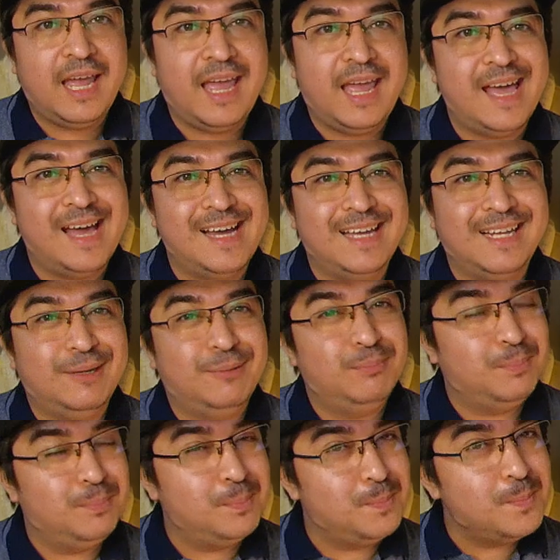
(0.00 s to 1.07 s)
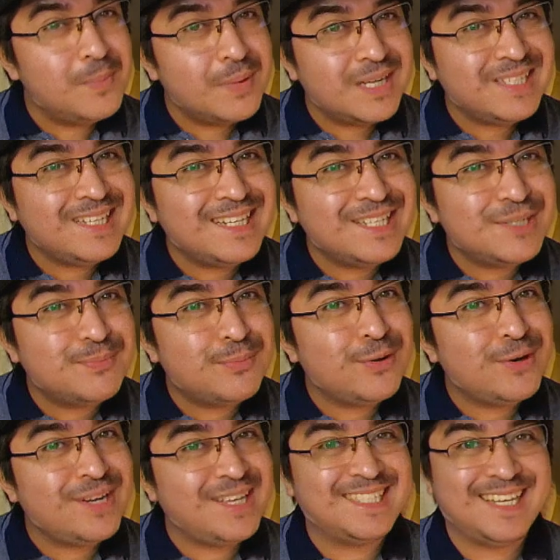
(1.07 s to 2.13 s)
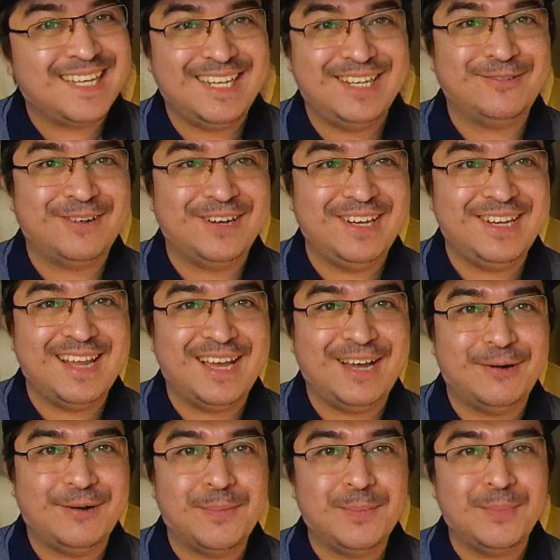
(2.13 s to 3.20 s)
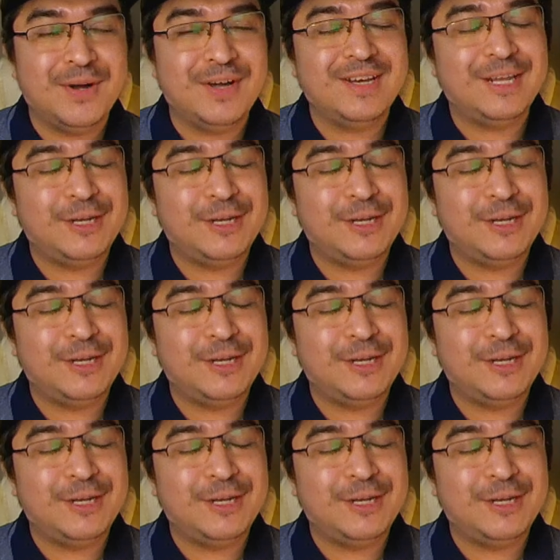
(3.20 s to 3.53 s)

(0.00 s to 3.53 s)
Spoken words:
and budget is pretty tight right now, but